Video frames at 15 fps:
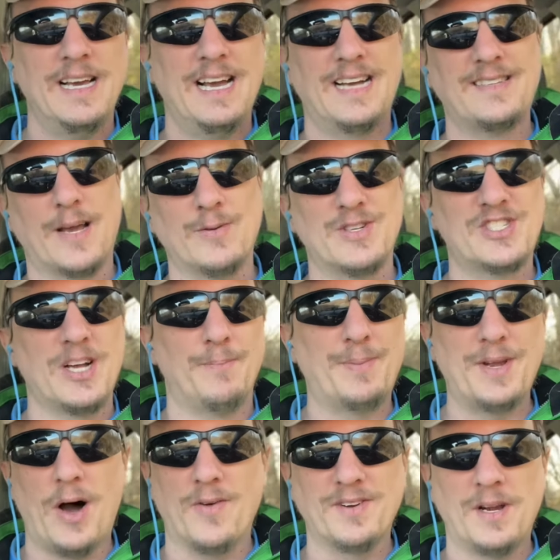as they were
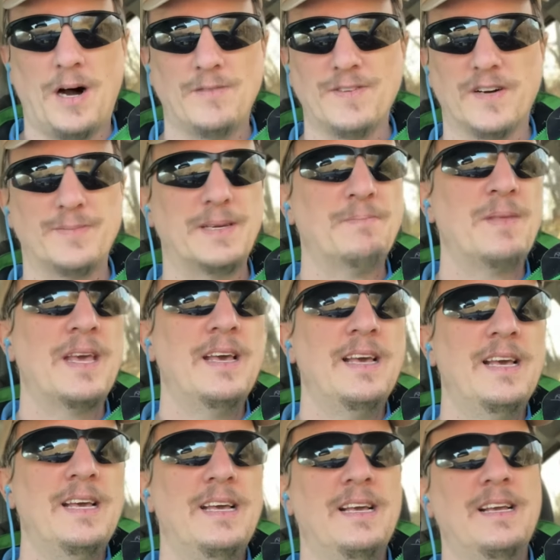jumping on and off of me.
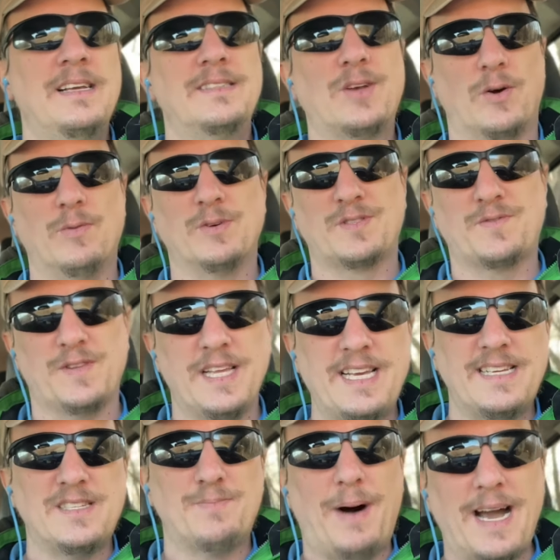So it was
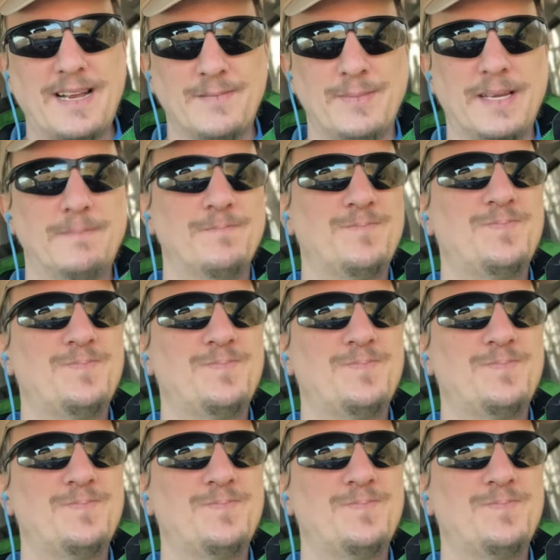fleas biting me.